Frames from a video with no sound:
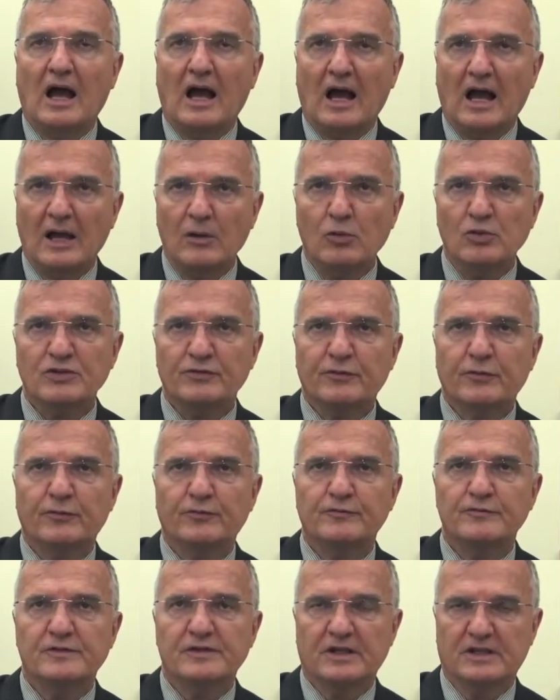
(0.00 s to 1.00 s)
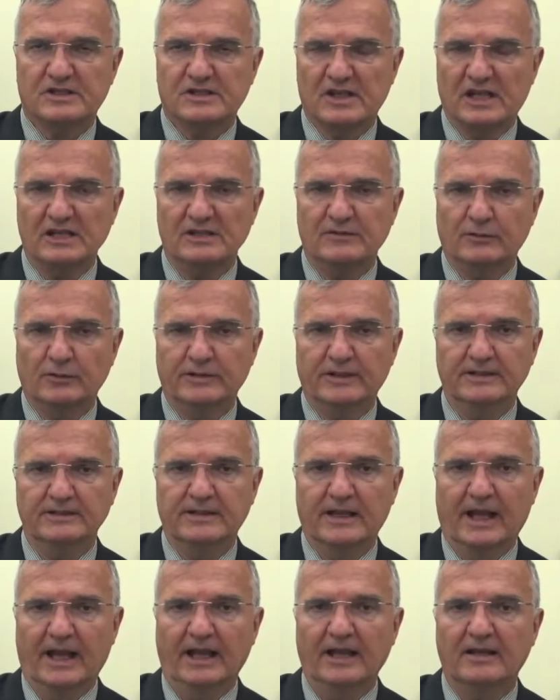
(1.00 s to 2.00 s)
I was successful that
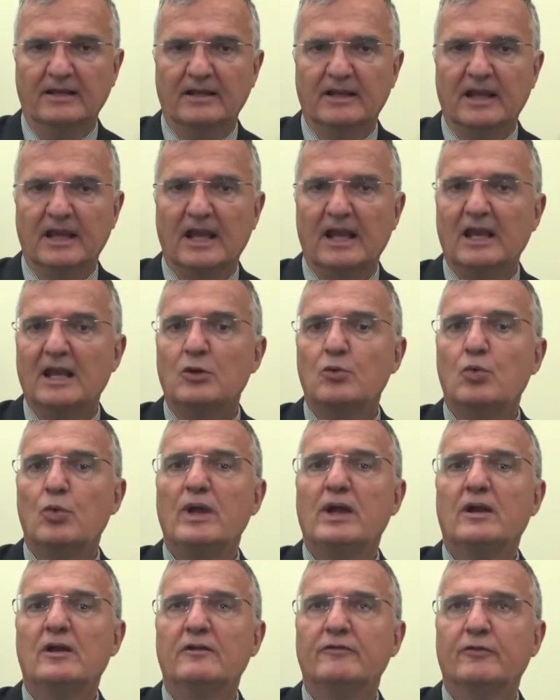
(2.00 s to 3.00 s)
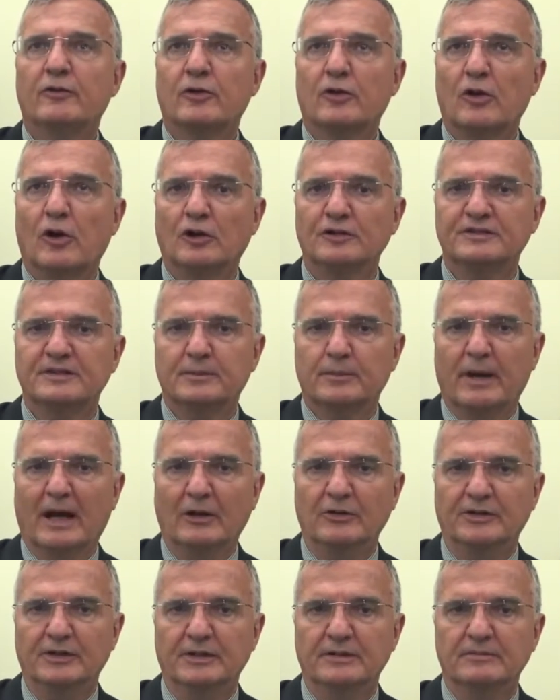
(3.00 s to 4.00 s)
day and I quickly forgot
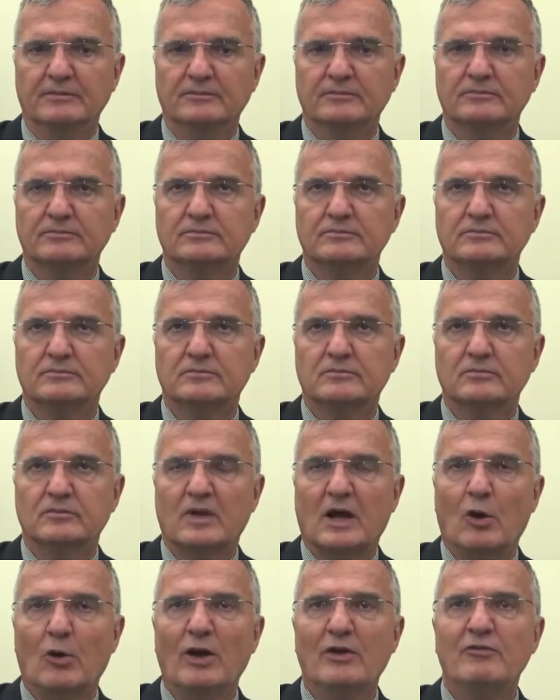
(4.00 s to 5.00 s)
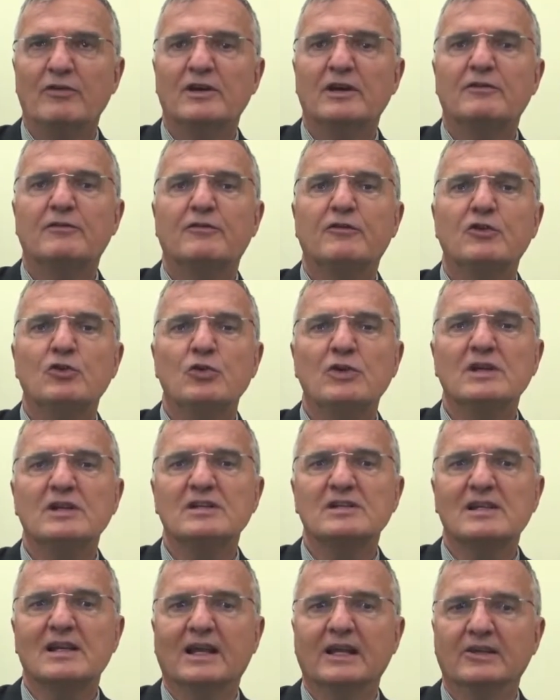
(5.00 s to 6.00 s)
about it. However, a few
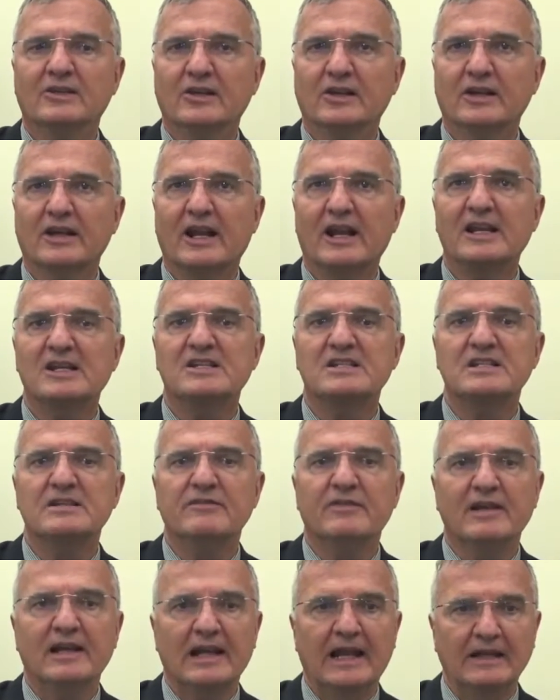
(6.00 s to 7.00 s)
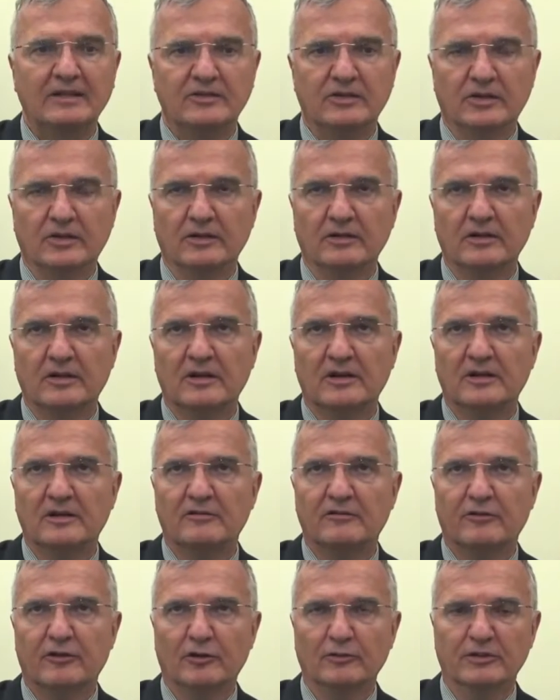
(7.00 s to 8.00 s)
years later I received a letter
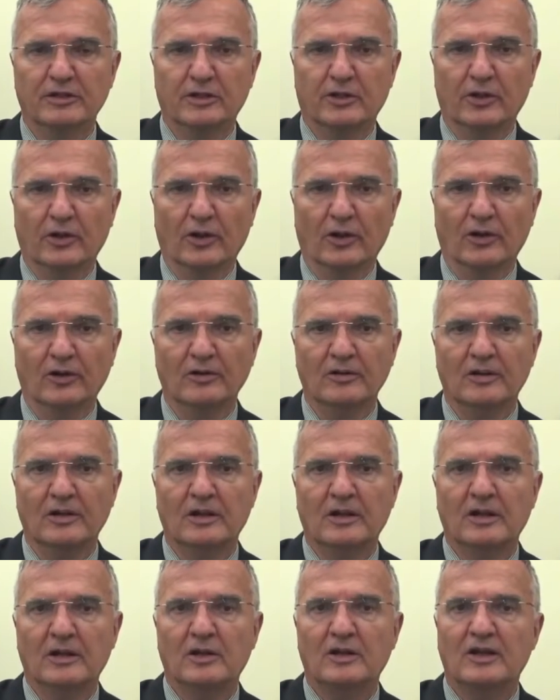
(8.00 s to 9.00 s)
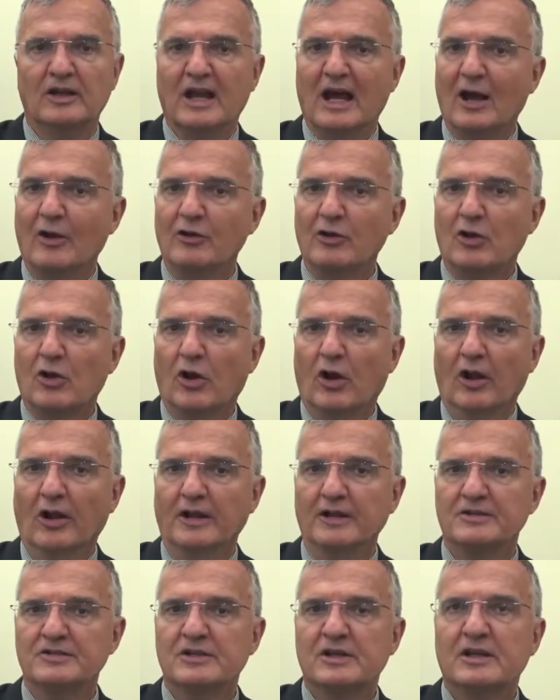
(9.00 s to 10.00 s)
from the girl, now in
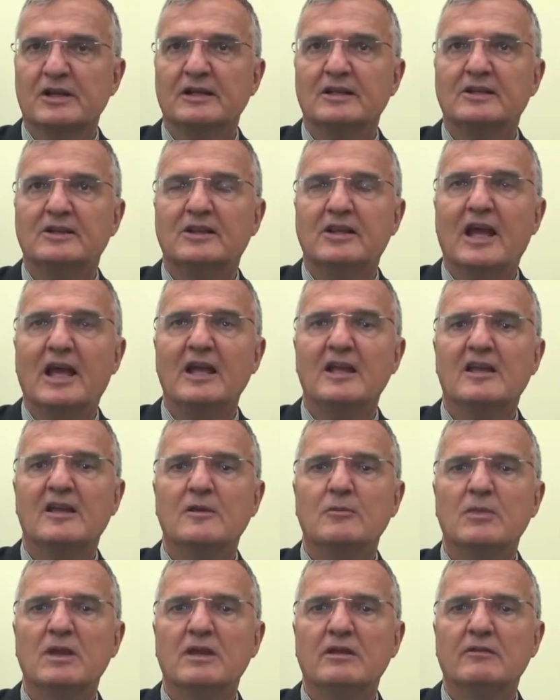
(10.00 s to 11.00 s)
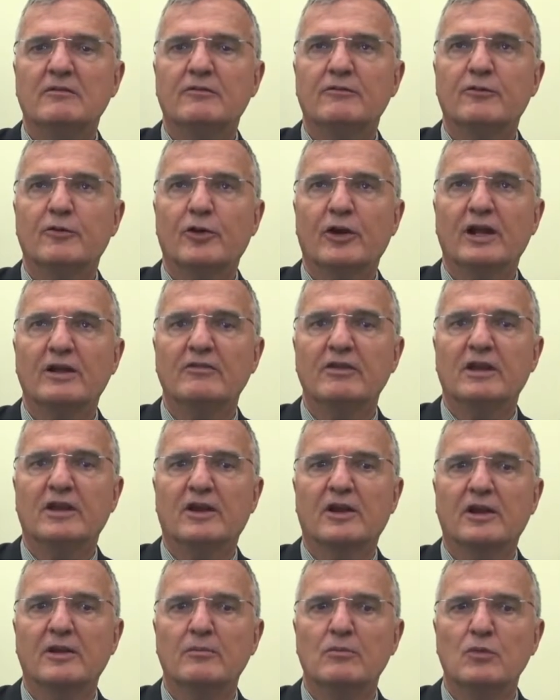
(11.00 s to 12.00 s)
college, thanking me for
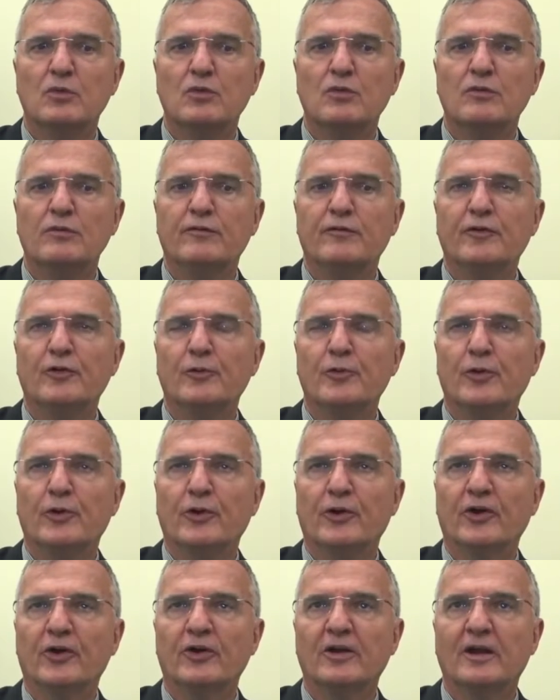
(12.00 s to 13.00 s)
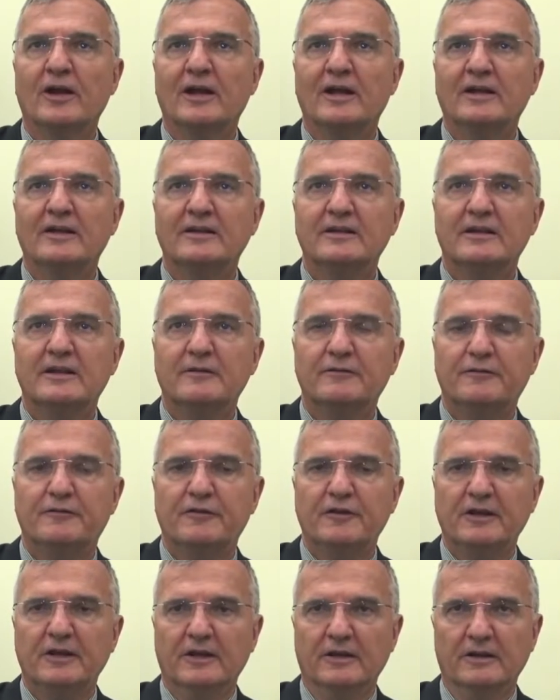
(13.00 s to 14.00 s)
having removed from her the
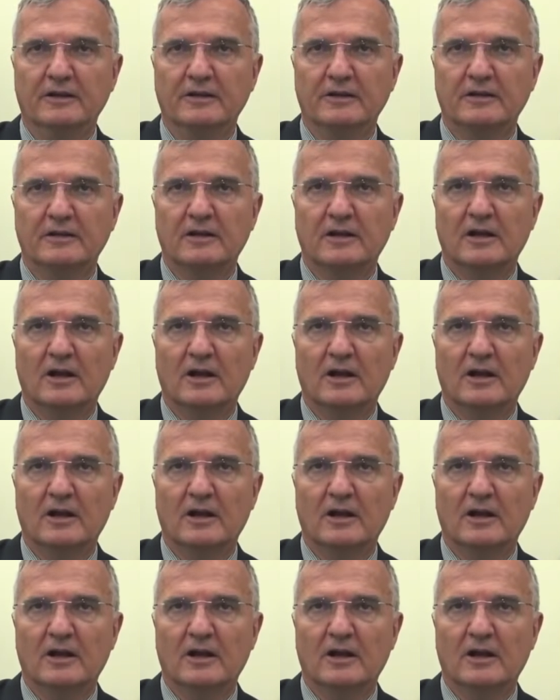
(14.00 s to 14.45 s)
fear